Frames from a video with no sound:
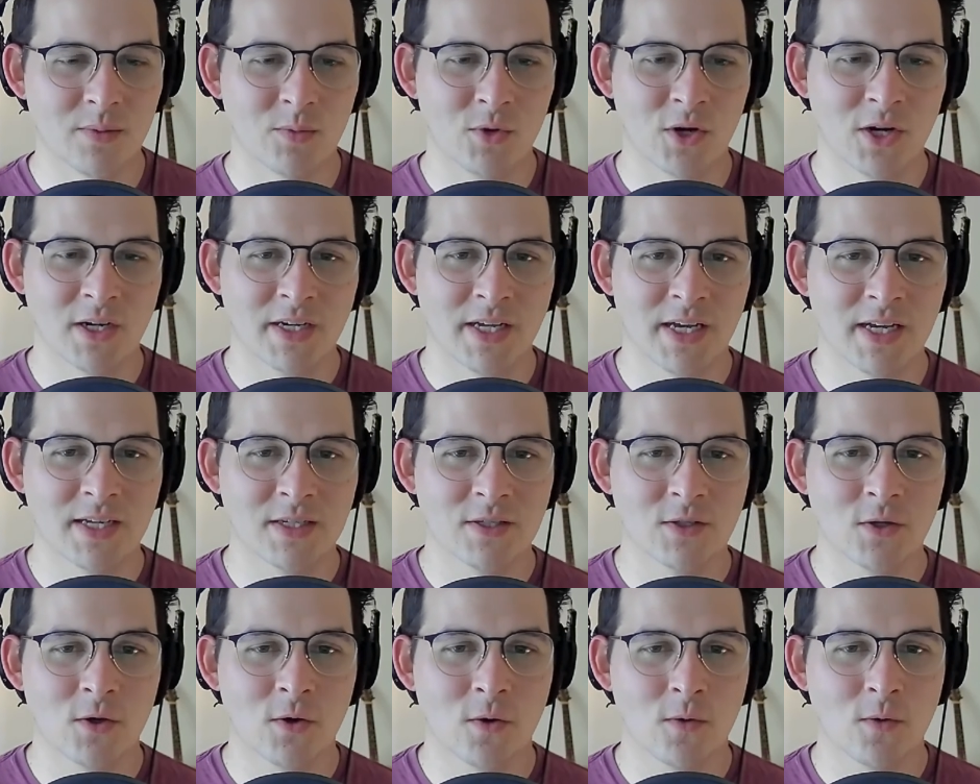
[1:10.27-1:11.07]
mRNA.
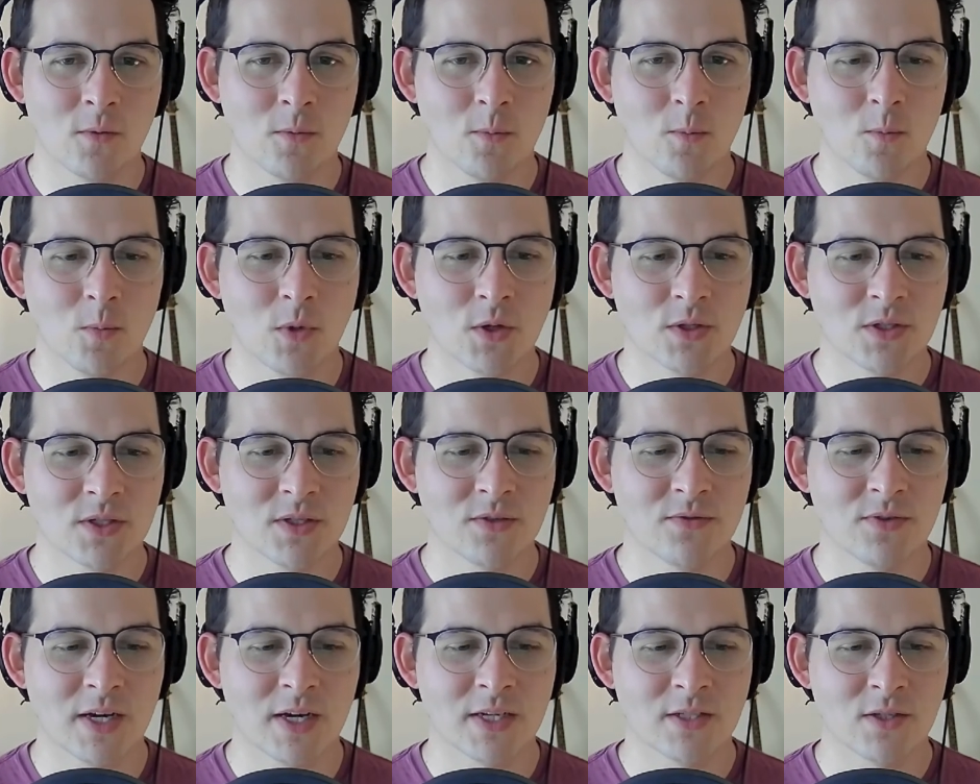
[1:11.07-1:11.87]
So
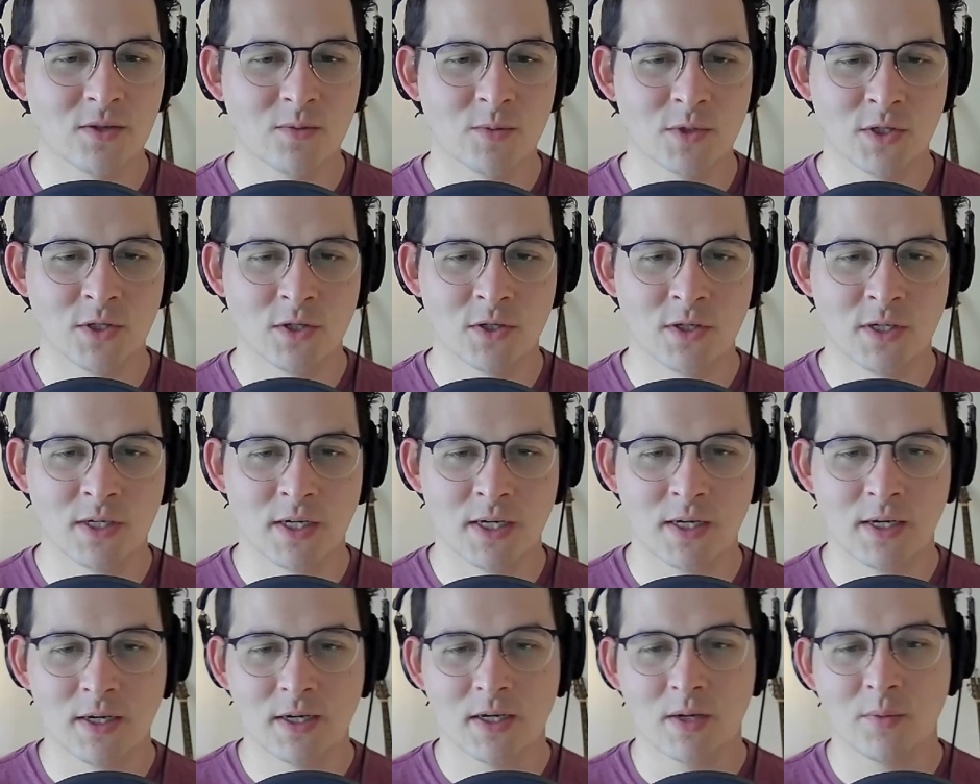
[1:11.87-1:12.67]
mostly Pfizer,
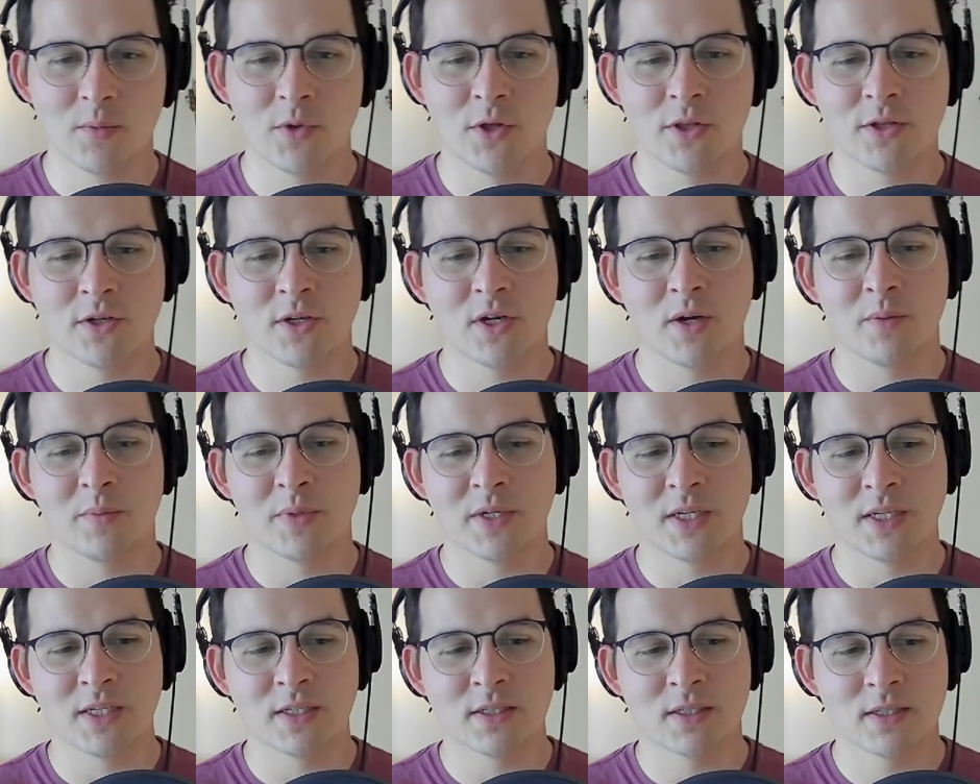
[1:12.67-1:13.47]
Moderna, a couple other
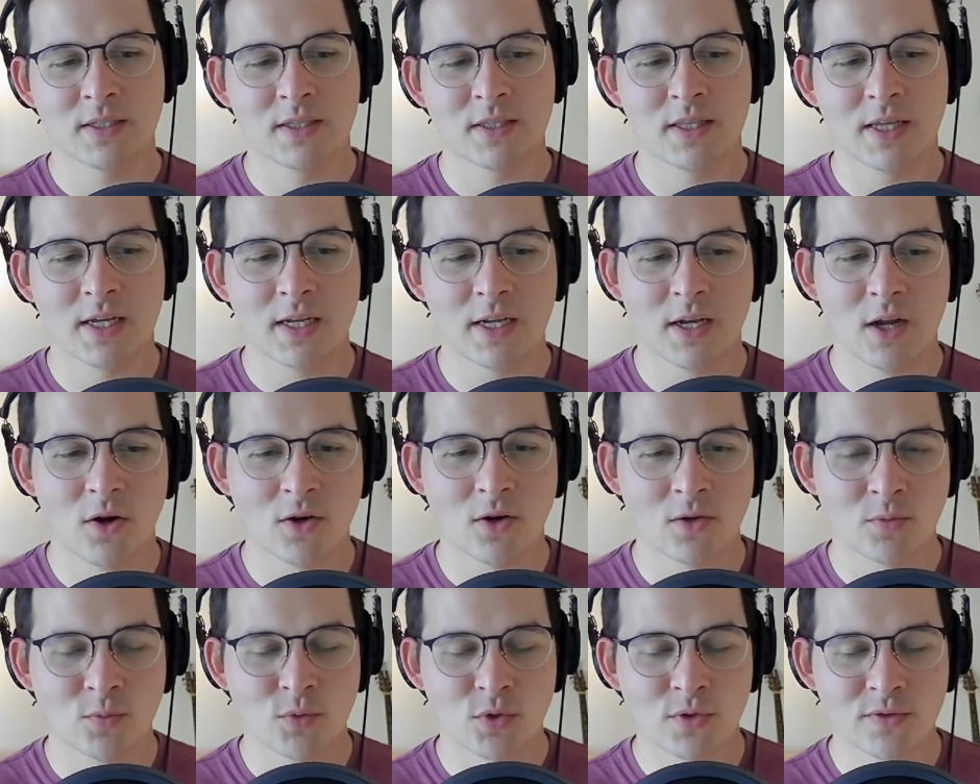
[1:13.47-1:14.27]
companies that
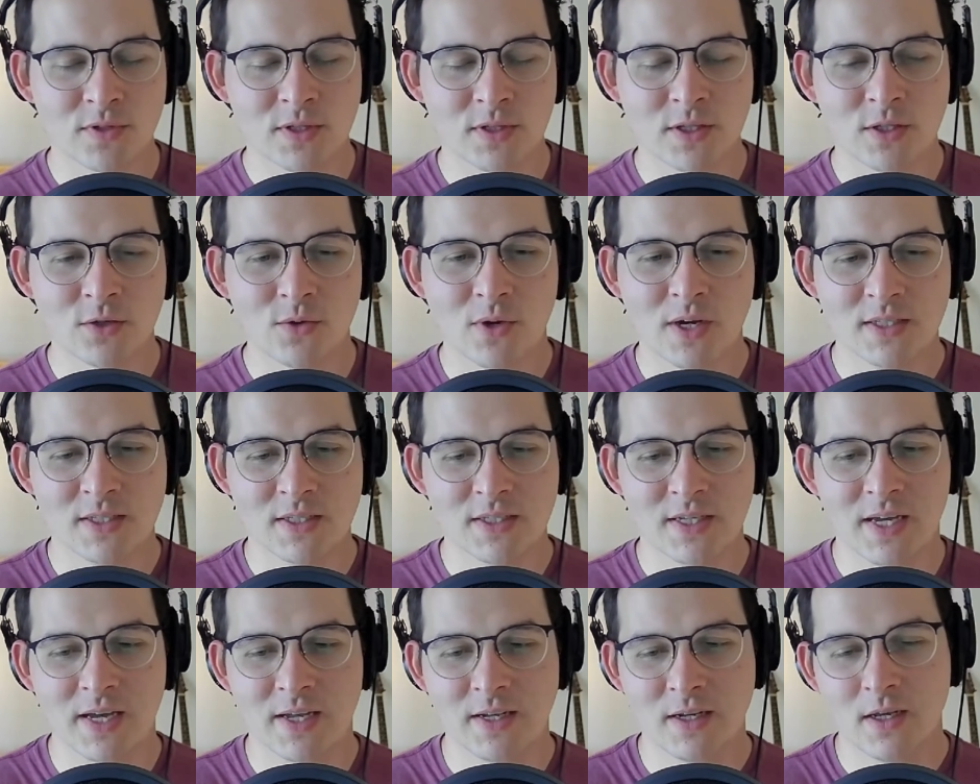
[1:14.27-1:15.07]
aren't approved in the U S
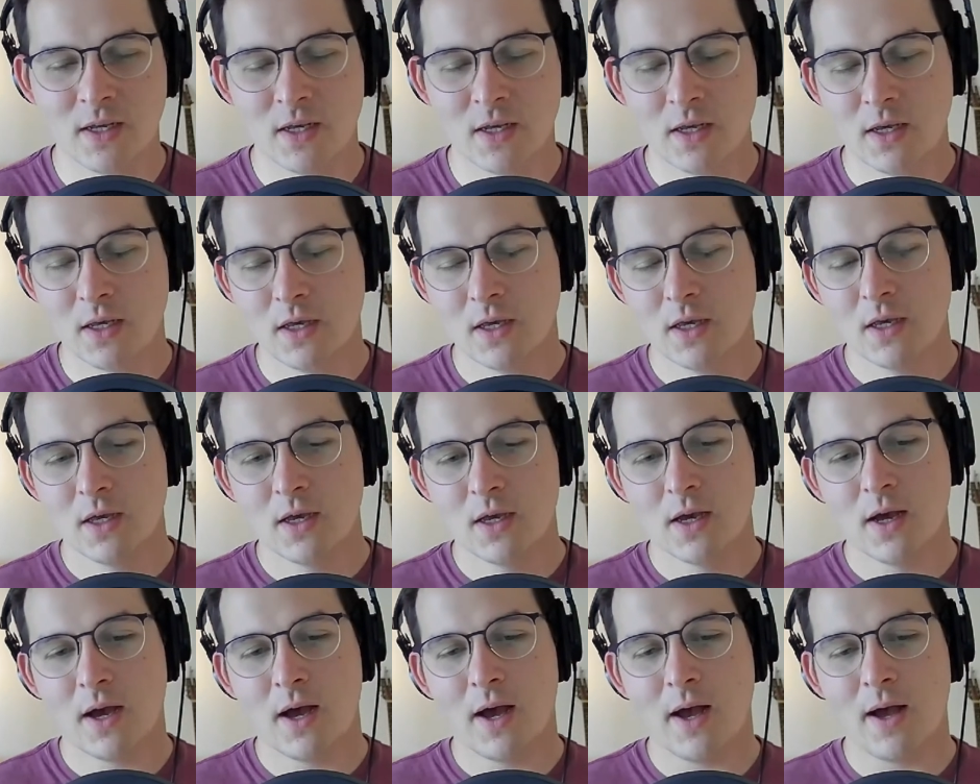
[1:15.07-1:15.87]
yet.
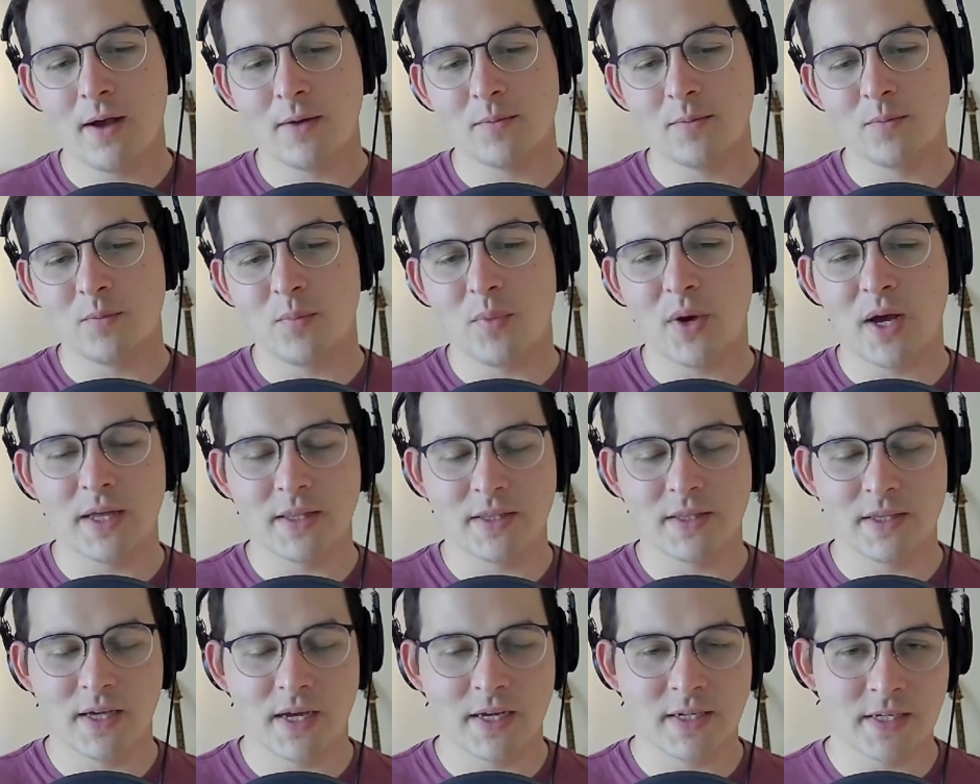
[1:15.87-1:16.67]
Um,
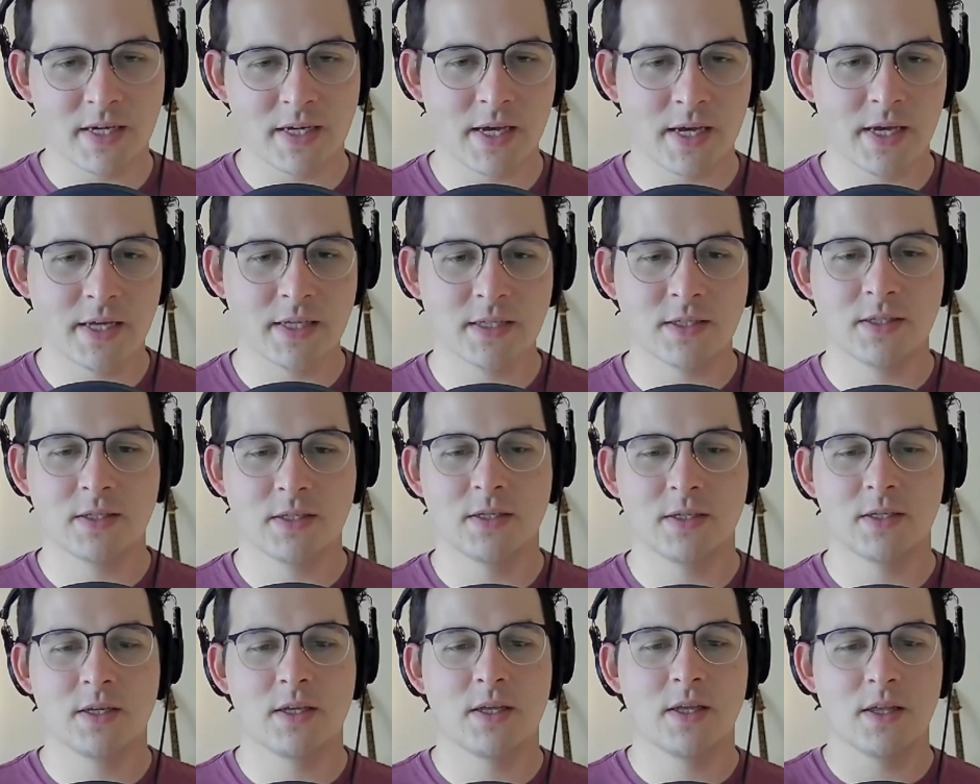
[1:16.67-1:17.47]
but the idea
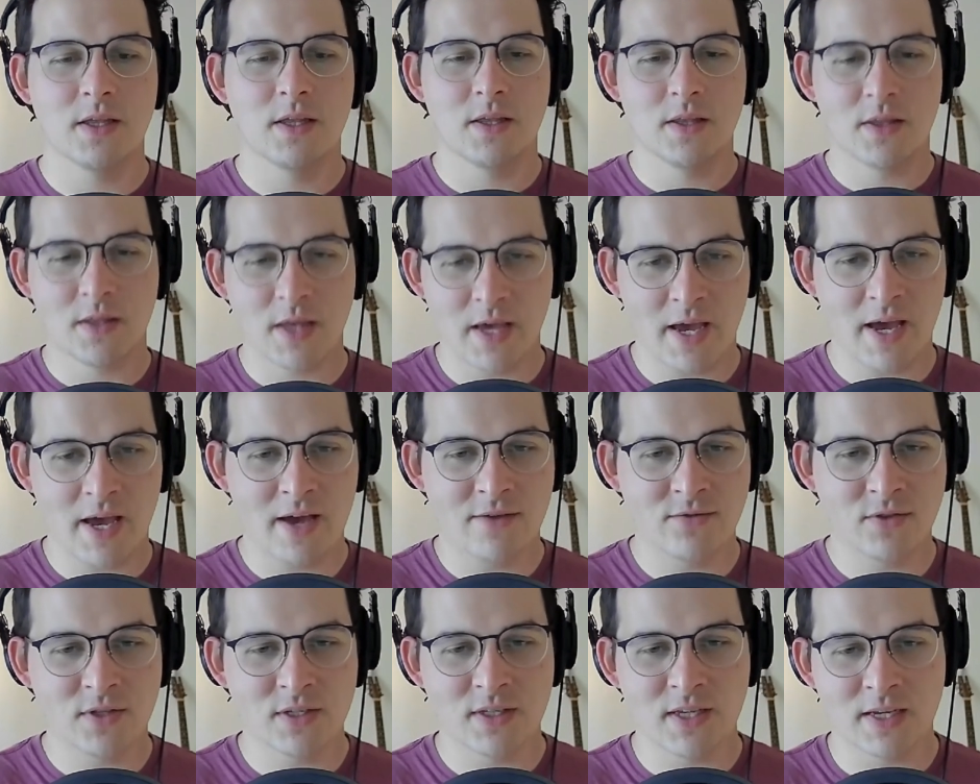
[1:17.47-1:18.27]
is they
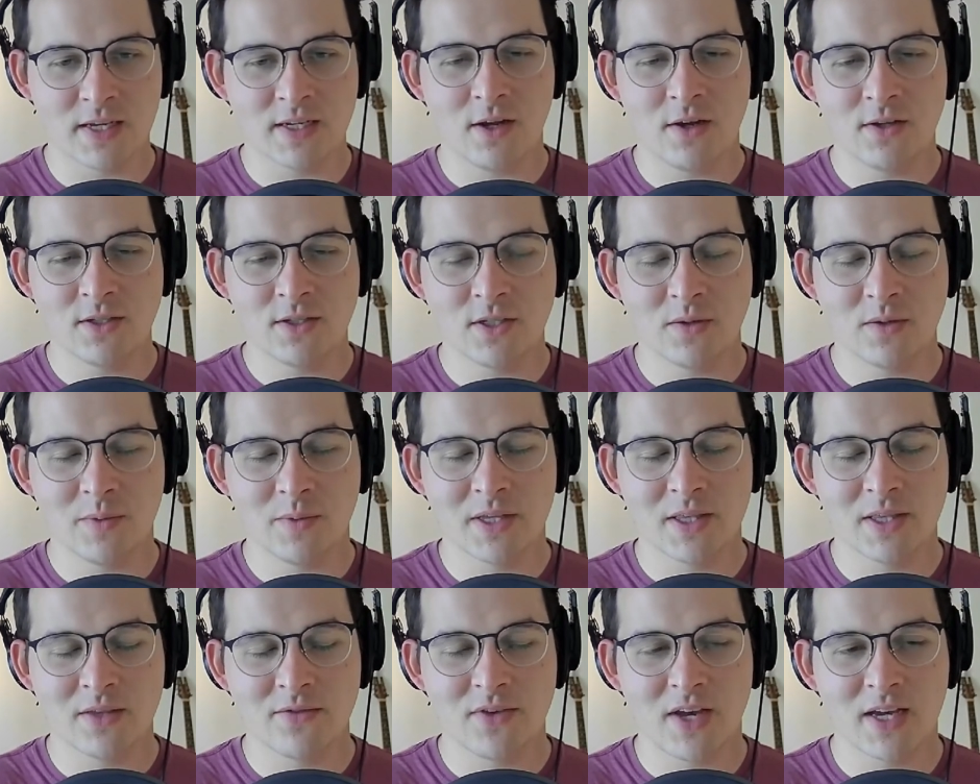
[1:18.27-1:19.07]
have the technology to
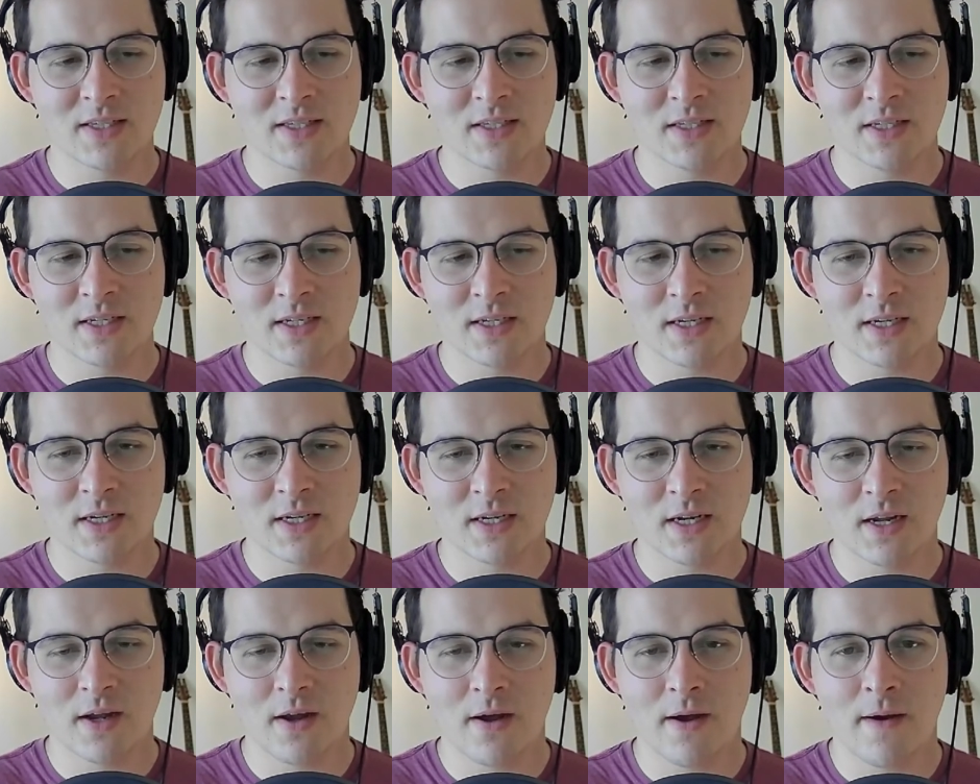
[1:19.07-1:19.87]
make the
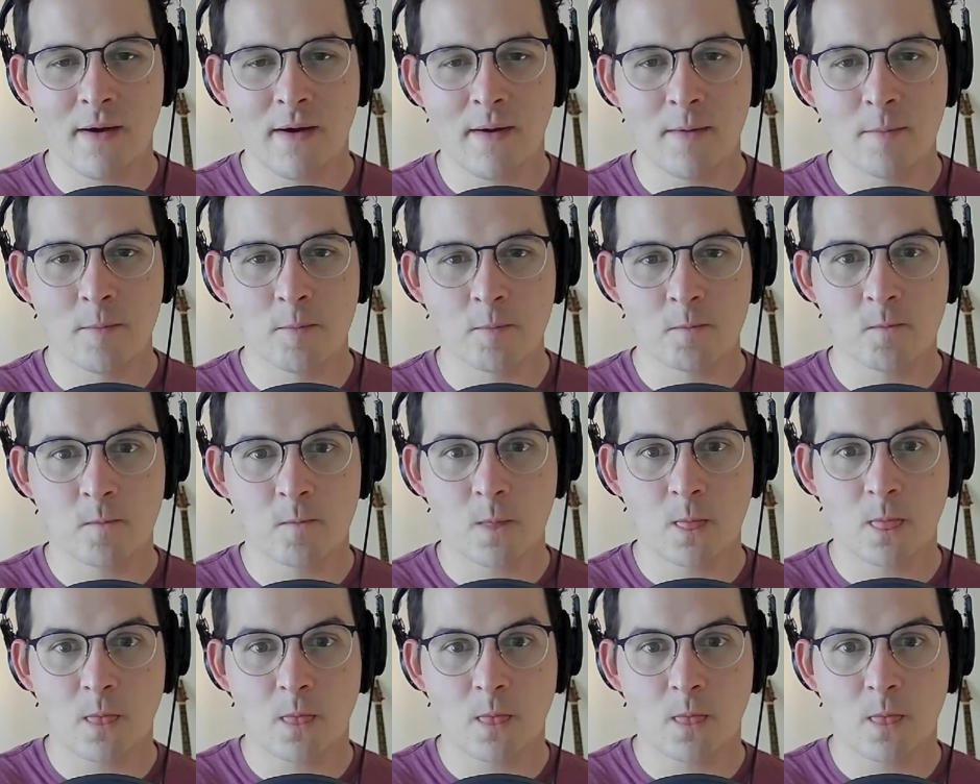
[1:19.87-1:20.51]
vaccine. Um,